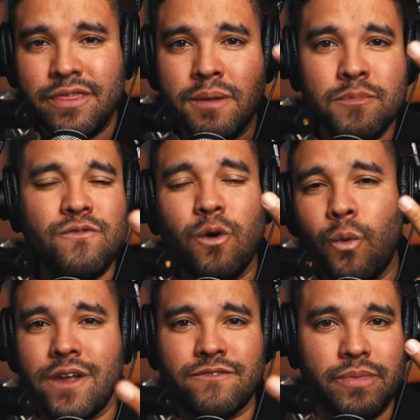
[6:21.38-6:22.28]
and then move
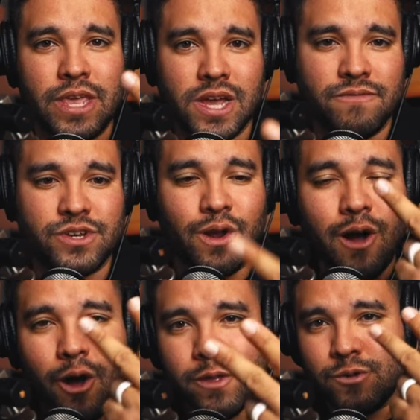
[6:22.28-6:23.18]
away from the officer.
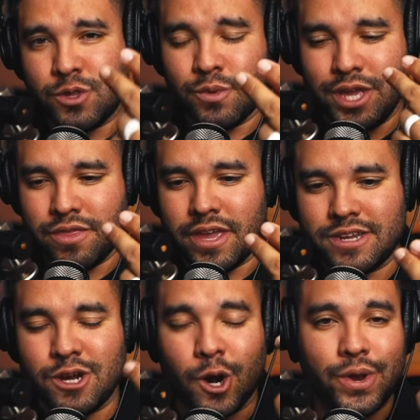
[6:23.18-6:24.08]
All those three
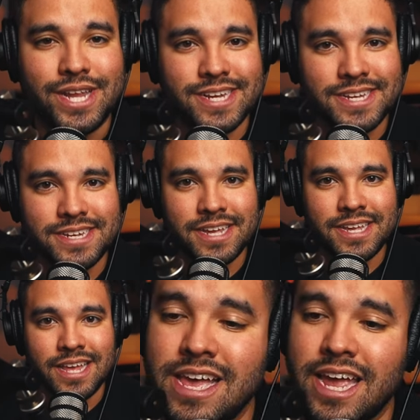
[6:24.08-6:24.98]
things are resisting.
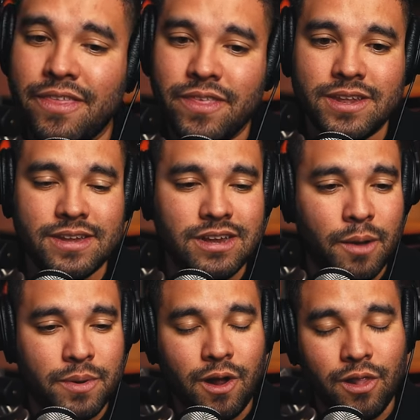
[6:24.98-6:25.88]
And then to
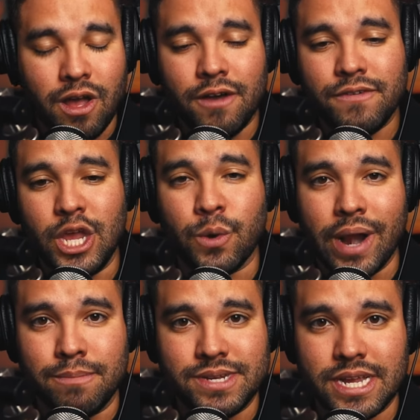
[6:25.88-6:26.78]
top it all off, he
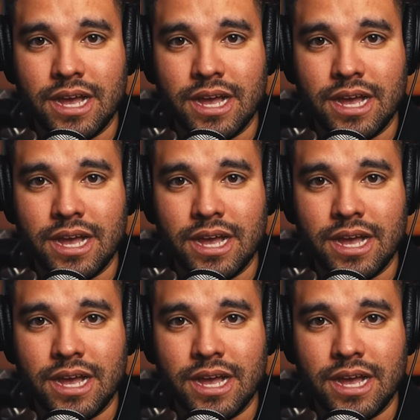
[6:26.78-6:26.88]
grabs a